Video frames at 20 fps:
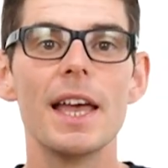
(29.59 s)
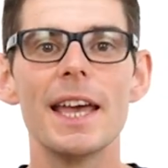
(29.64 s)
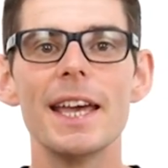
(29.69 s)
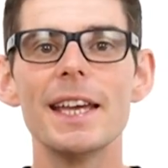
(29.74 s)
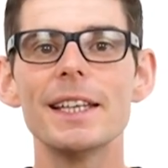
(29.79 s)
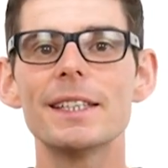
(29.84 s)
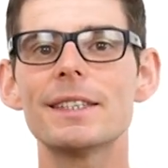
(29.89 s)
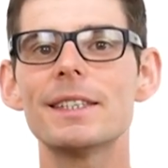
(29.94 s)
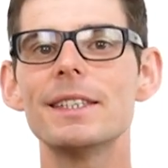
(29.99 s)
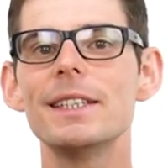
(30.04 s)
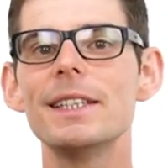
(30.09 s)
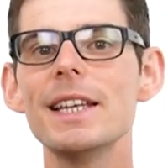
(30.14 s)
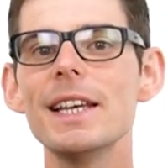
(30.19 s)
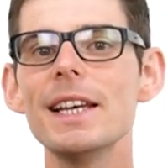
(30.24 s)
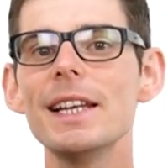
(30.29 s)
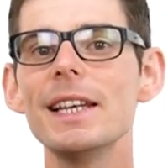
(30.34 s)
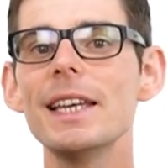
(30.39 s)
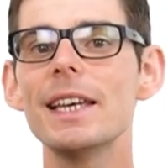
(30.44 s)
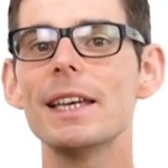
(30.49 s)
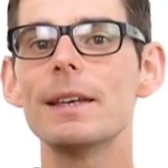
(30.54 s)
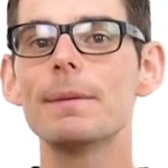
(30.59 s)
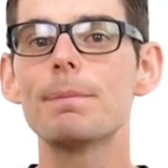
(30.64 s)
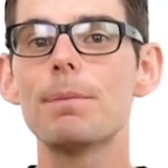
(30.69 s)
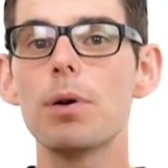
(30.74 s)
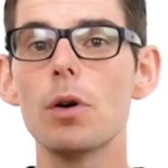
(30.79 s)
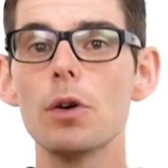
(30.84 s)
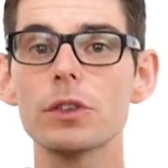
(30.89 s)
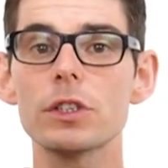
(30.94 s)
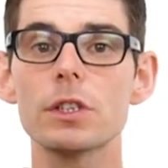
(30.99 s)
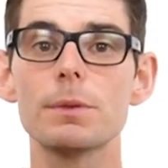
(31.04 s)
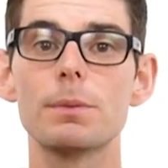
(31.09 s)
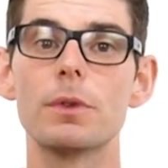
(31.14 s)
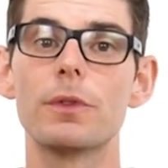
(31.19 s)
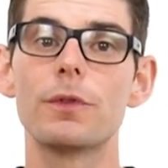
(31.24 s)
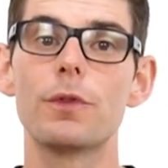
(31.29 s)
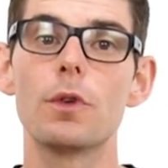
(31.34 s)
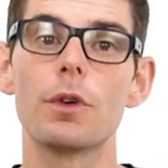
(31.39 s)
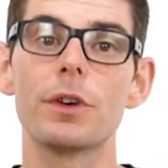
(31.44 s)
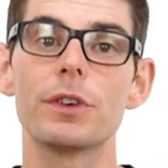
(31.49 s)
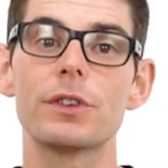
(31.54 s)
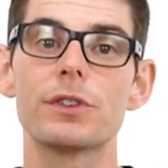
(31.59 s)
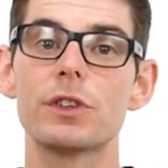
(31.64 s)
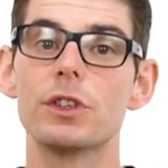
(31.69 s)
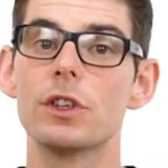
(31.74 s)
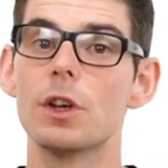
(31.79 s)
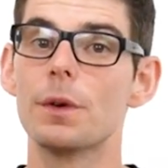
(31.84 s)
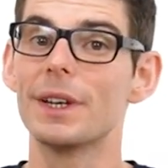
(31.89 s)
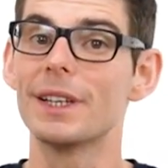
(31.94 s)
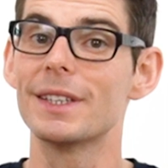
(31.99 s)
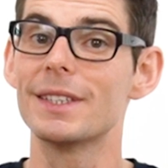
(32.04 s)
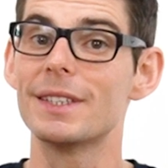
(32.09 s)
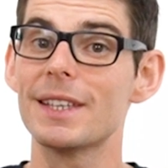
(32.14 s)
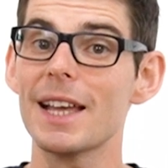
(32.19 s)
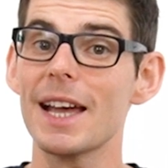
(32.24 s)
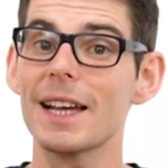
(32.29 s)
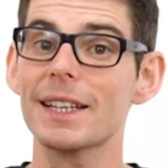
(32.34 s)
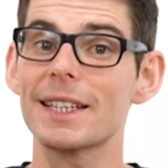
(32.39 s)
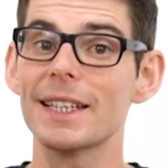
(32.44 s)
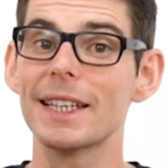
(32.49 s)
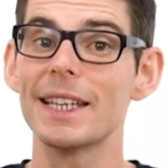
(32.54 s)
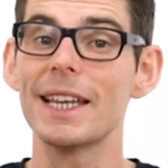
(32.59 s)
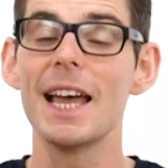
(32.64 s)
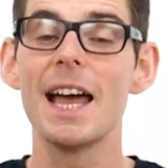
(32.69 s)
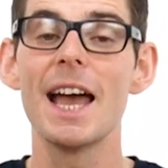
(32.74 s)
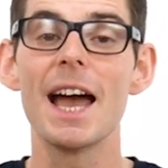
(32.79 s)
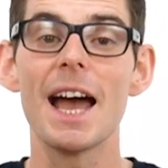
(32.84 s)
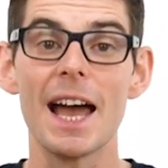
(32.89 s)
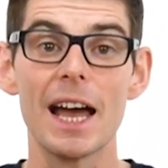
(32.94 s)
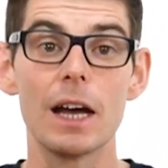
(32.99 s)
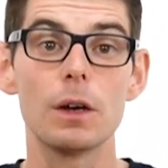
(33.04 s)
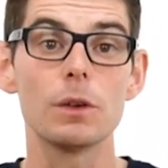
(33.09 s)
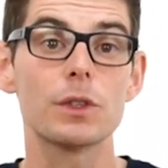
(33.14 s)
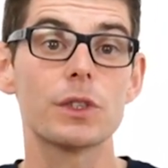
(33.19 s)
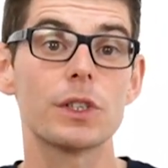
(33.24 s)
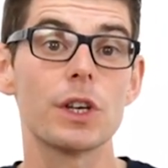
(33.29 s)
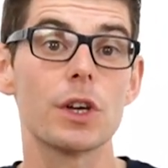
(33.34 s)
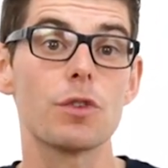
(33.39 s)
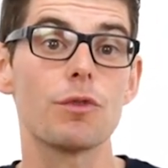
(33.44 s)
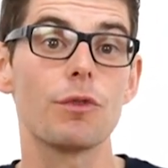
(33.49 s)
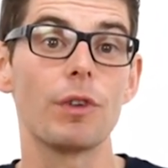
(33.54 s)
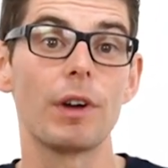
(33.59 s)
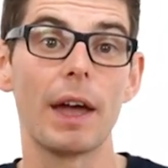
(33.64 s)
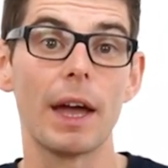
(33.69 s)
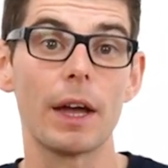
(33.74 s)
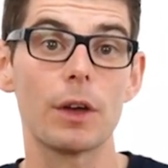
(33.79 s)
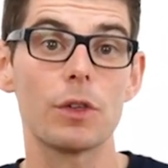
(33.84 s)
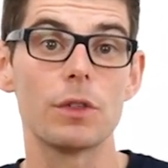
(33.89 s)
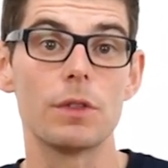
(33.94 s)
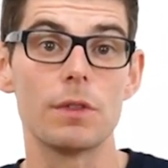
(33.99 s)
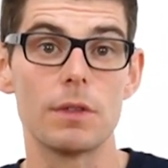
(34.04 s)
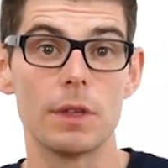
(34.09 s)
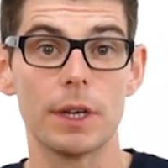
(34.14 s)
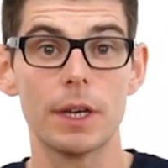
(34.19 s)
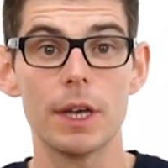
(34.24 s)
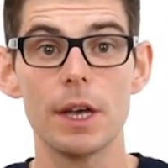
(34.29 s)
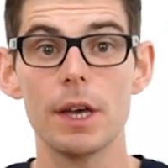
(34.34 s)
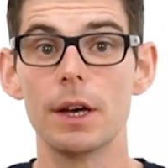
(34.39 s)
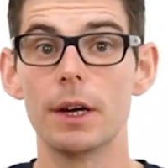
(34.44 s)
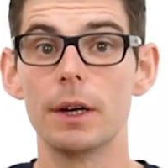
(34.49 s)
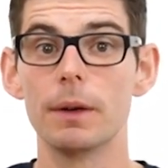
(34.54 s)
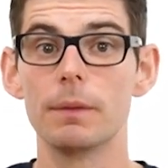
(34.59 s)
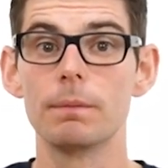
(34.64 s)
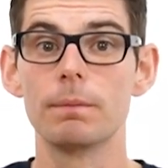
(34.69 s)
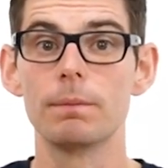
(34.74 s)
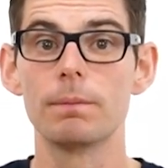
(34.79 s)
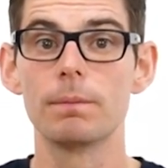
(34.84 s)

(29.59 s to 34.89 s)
it's nearly impossible for us to know exactly how such reactions occur.